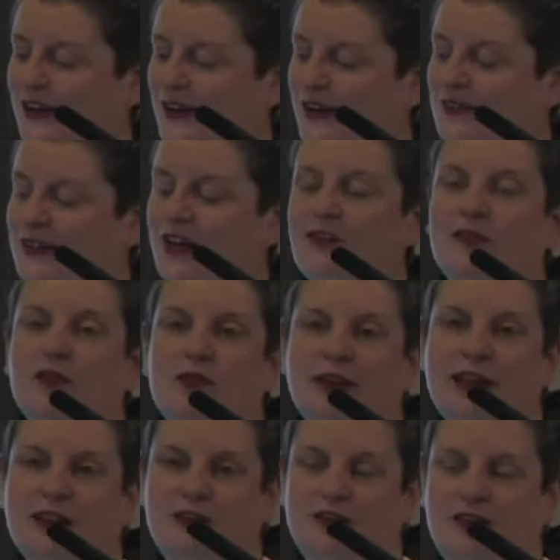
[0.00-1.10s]
it's kind of a
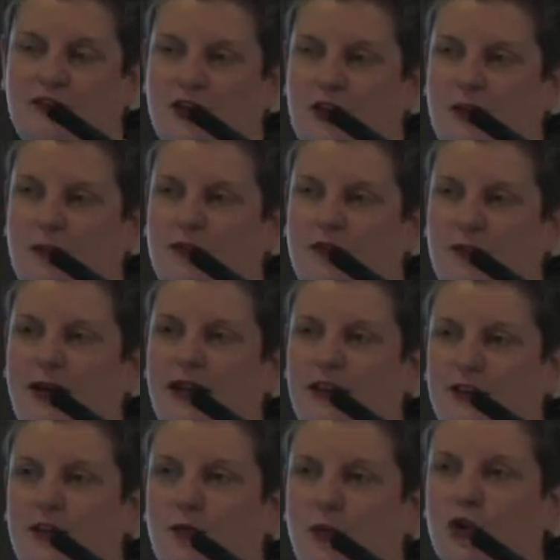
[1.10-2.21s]
religious term as
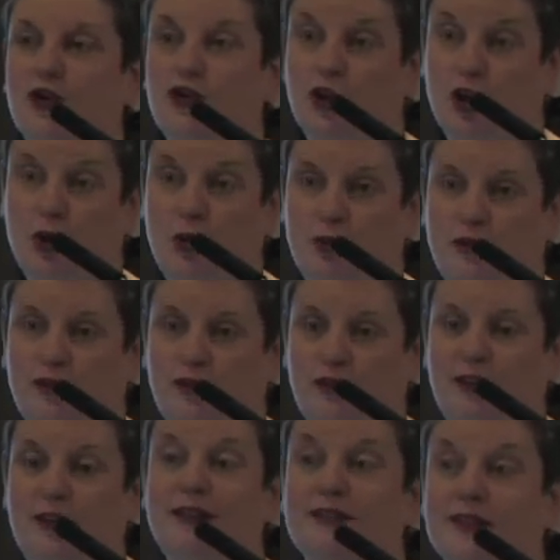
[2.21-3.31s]
well, the word host.
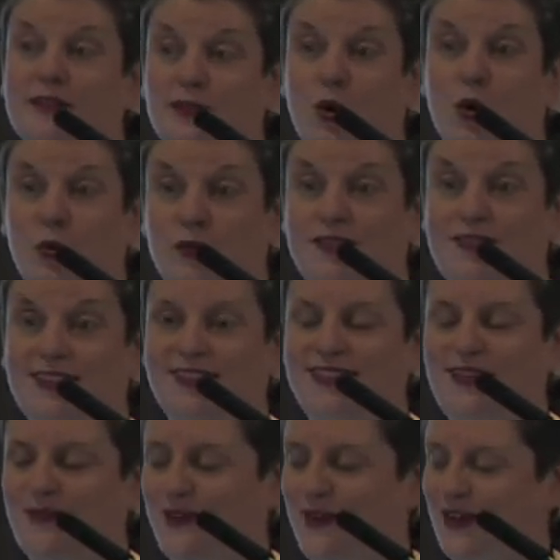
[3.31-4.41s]
It has its own
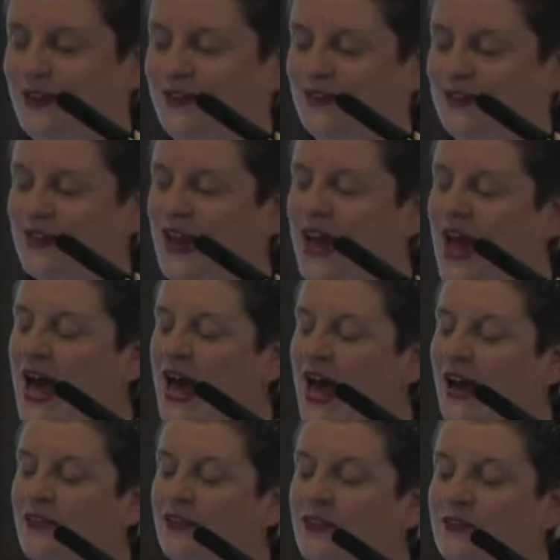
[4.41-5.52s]
significance.
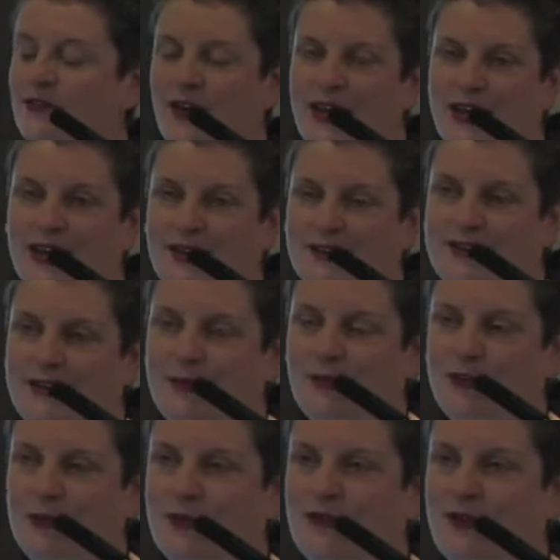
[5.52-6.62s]
And the veil seemed
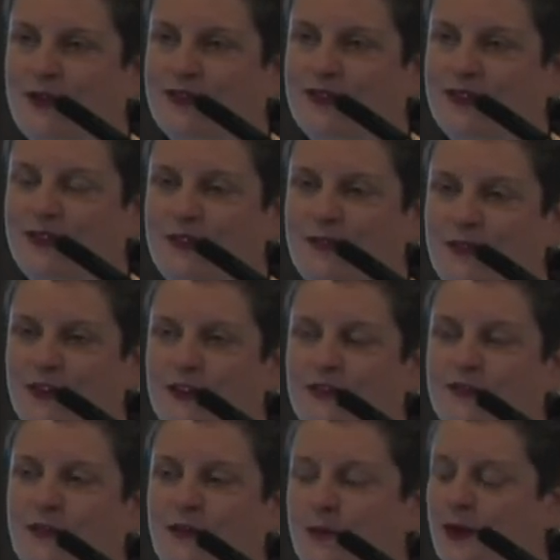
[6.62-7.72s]
to be very
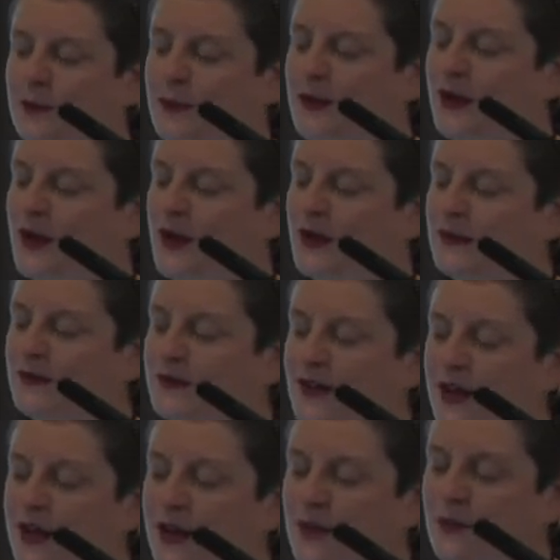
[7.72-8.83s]
significant for me because
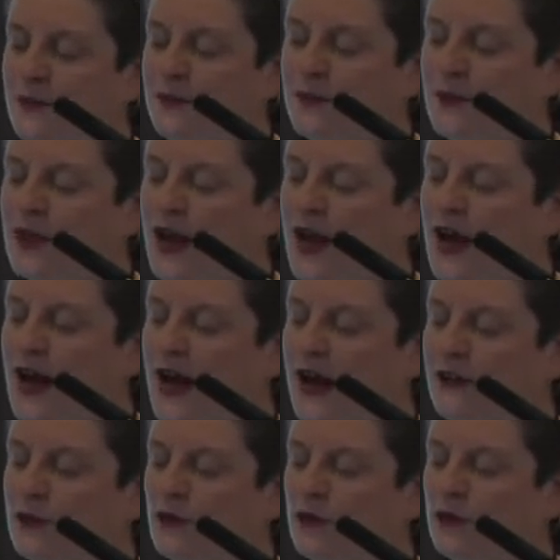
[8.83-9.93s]
um,
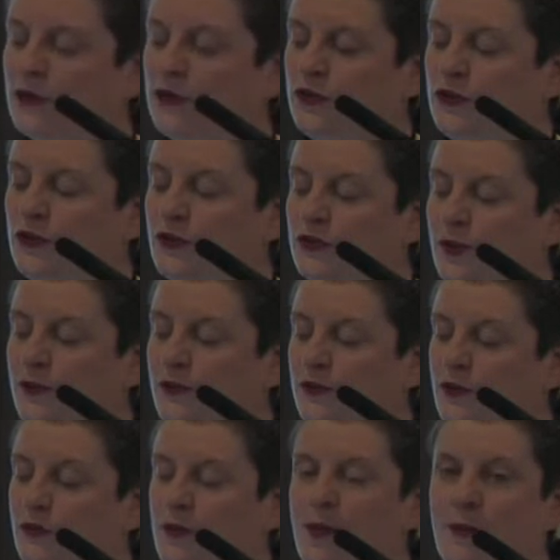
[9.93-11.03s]
I don't know, do you, some of
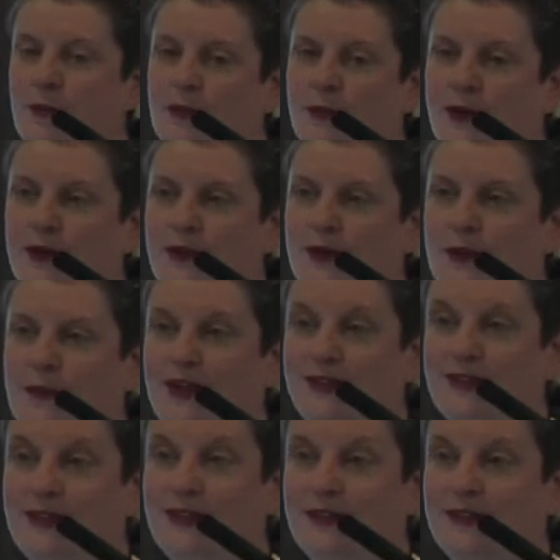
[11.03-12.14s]
you remember wearing
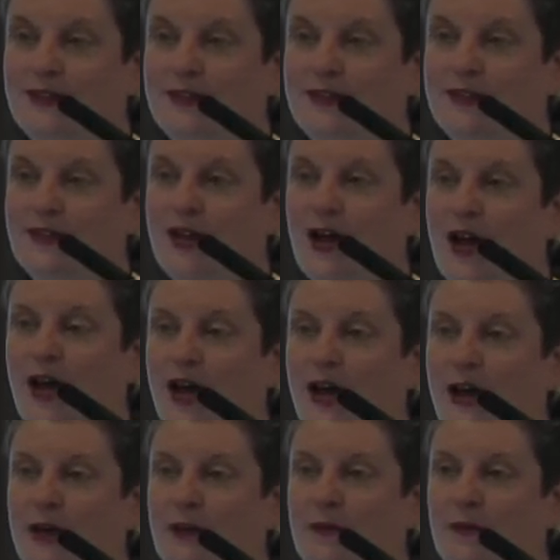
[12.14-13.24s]
mantillas
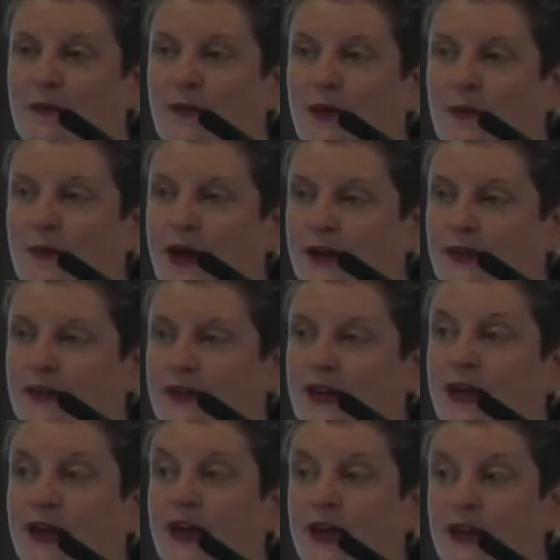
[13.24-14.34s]
um, back in the
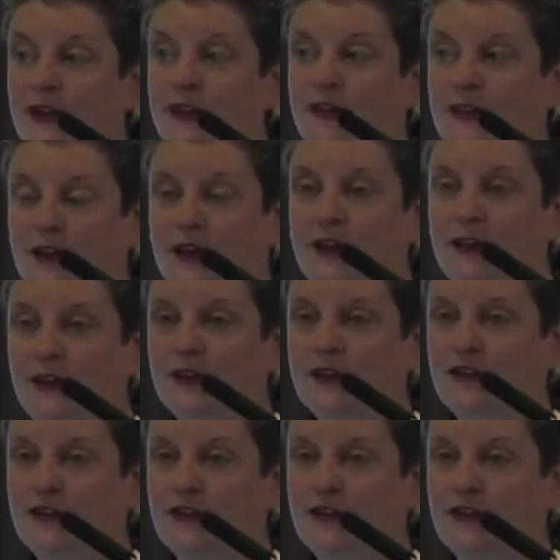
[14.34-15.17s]
day in, in